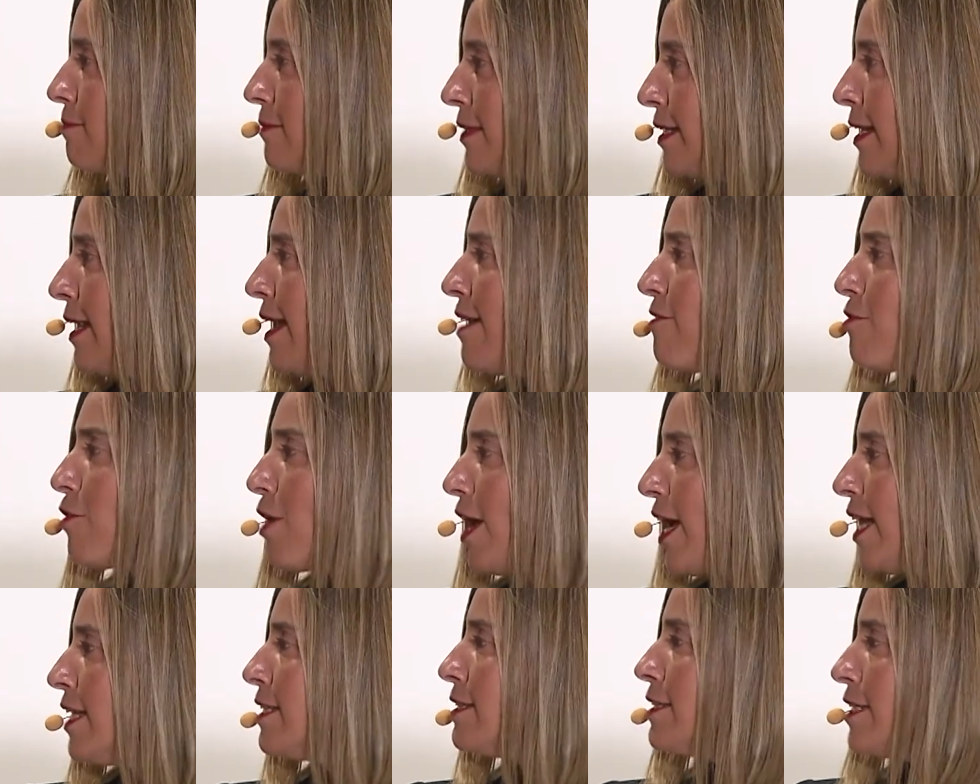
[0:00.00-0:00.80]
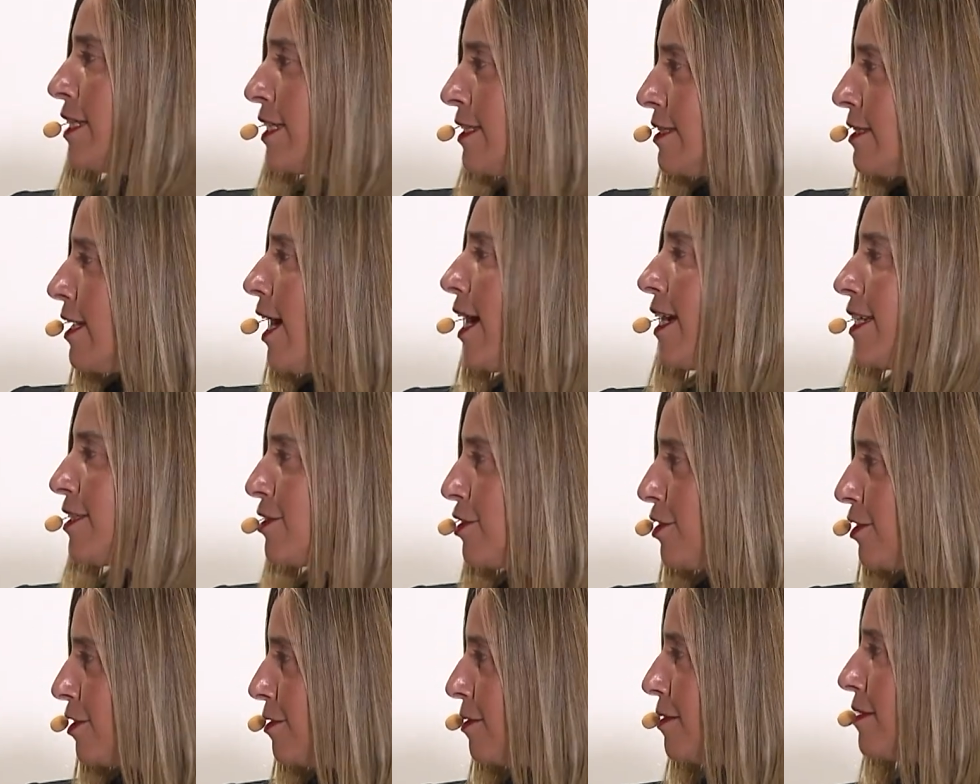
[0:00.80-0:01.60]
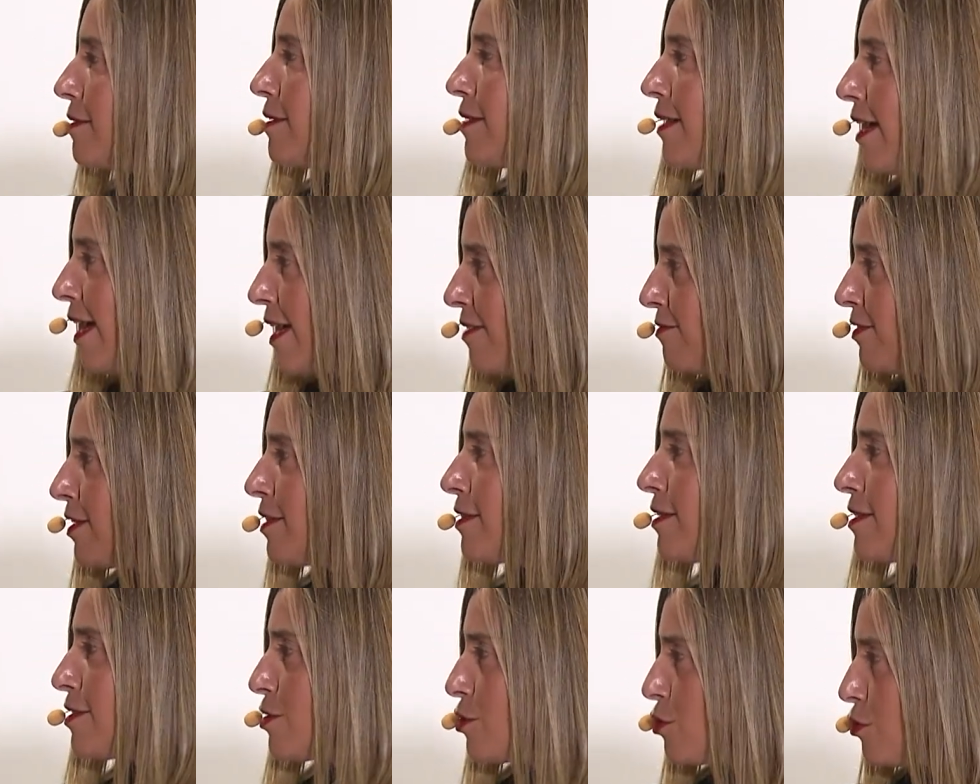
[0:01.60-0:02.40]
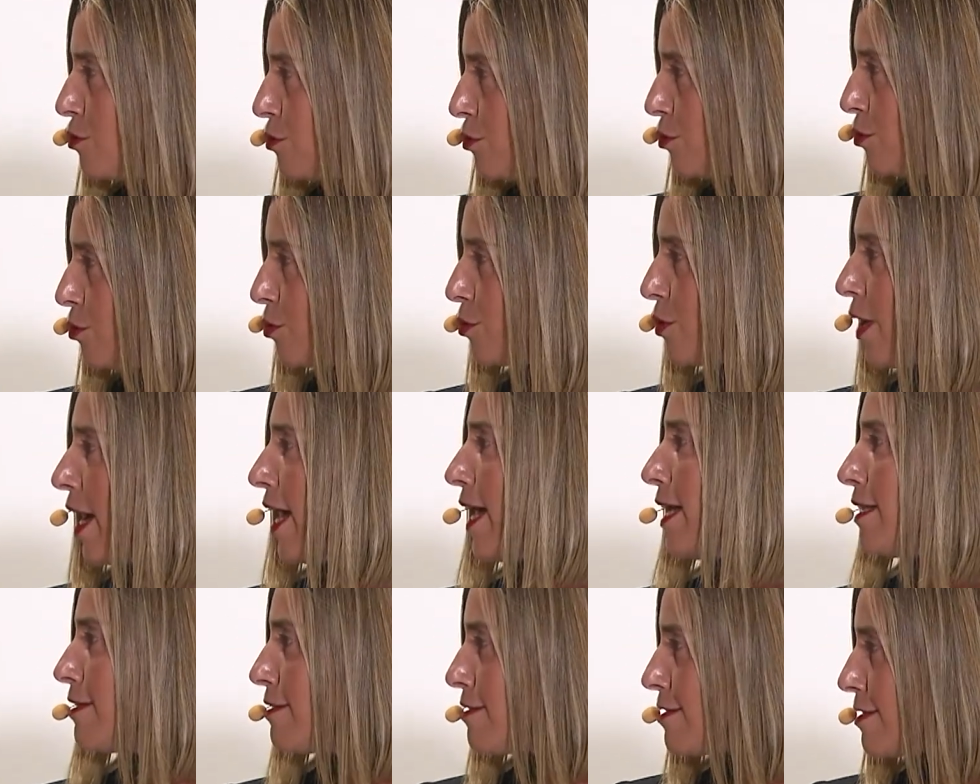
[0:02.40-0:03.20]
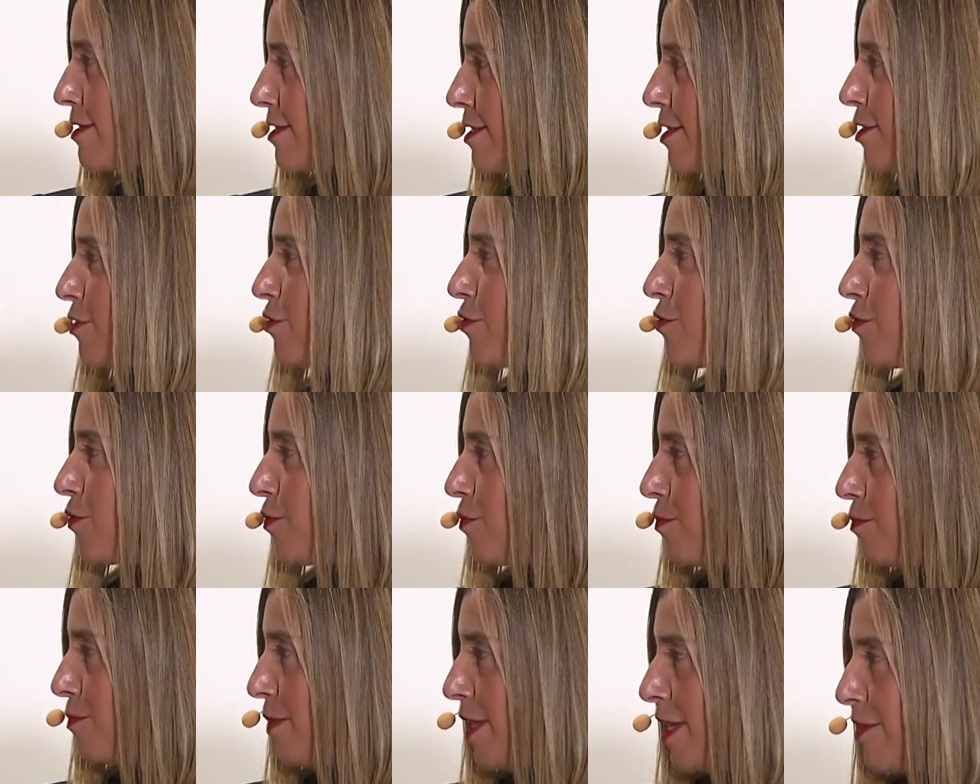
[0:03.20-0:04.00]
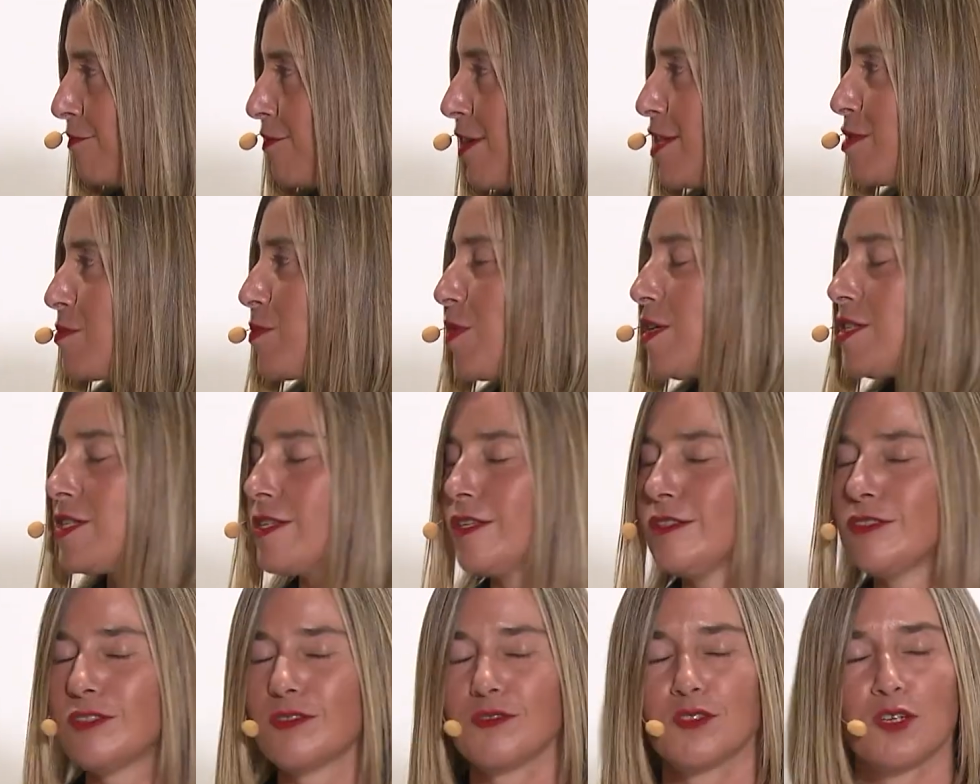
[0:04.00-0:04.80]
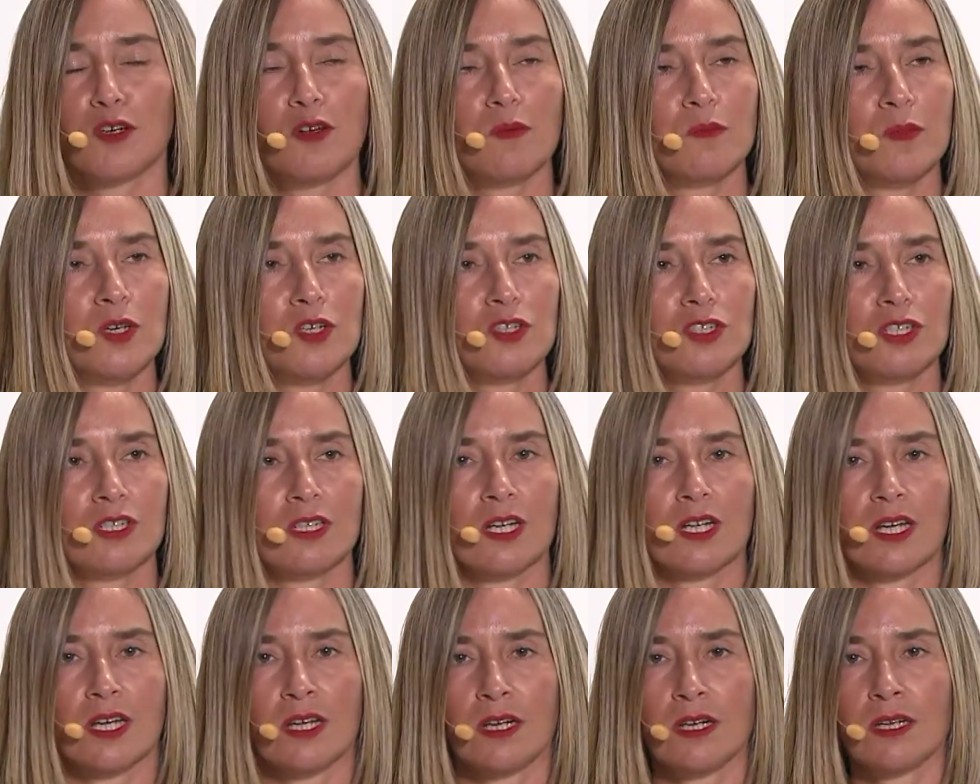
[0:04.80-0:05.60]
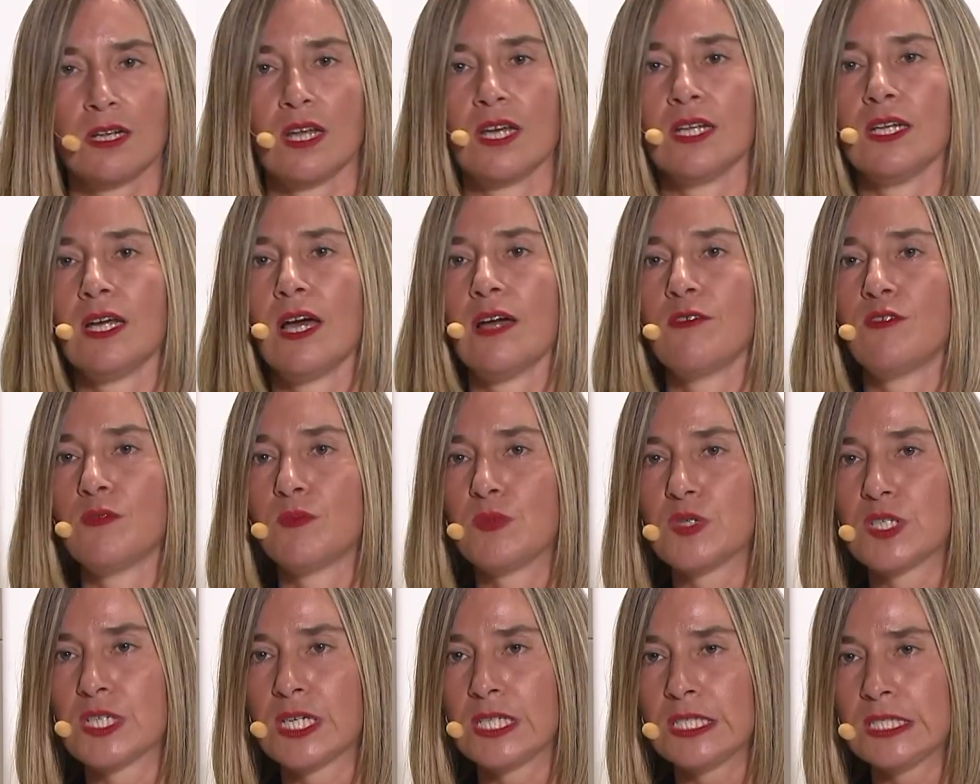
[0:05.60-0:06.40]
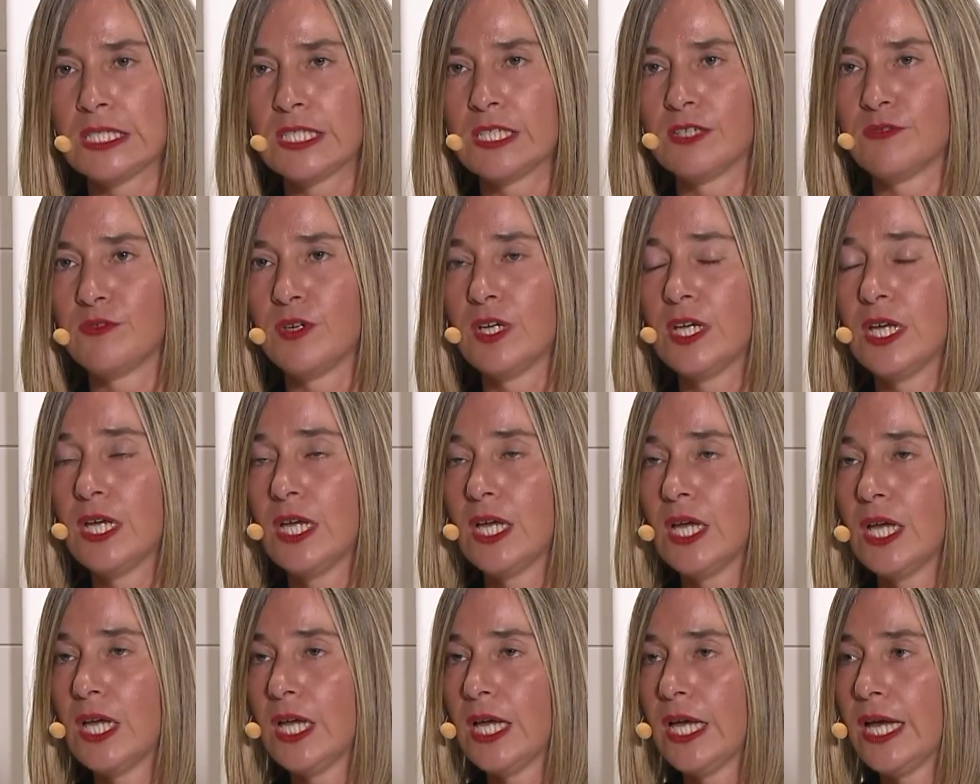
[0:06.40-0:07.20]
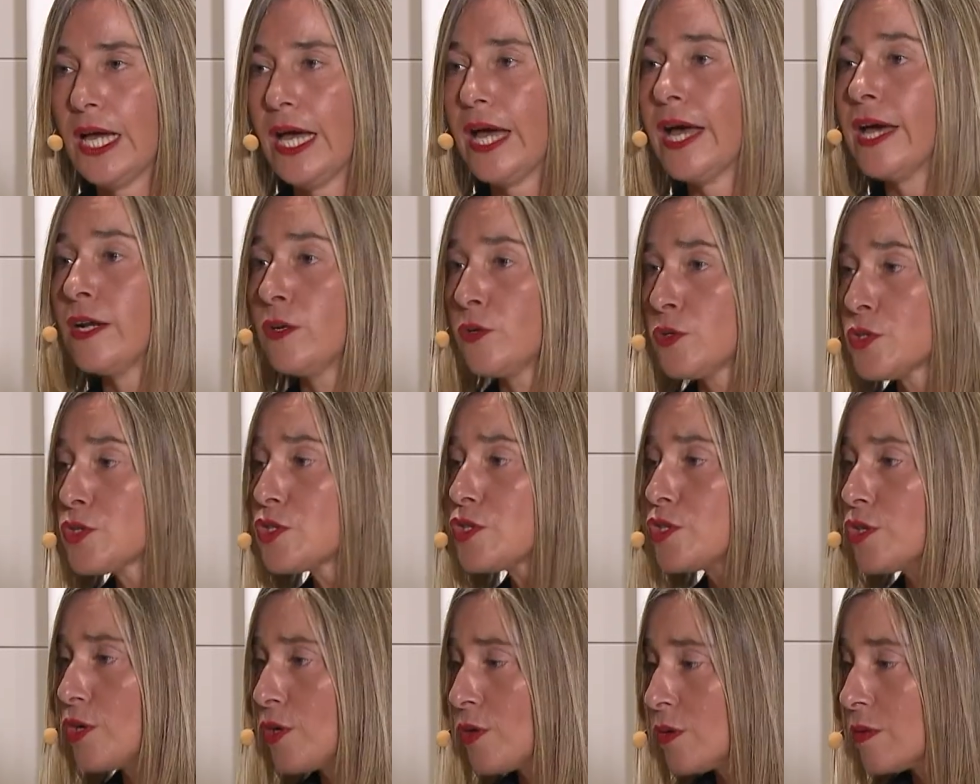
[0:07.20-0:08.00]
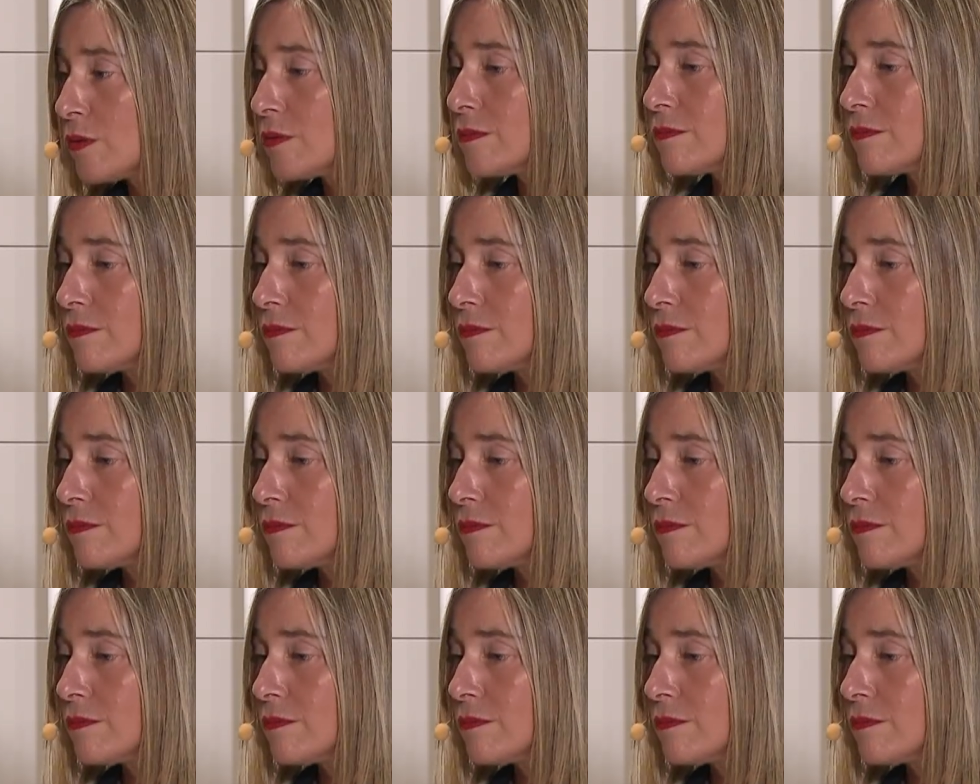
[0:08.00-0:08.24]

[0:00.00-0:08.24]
never-ending title, having this two hats of being Vice President of the Commission and High Representative, and also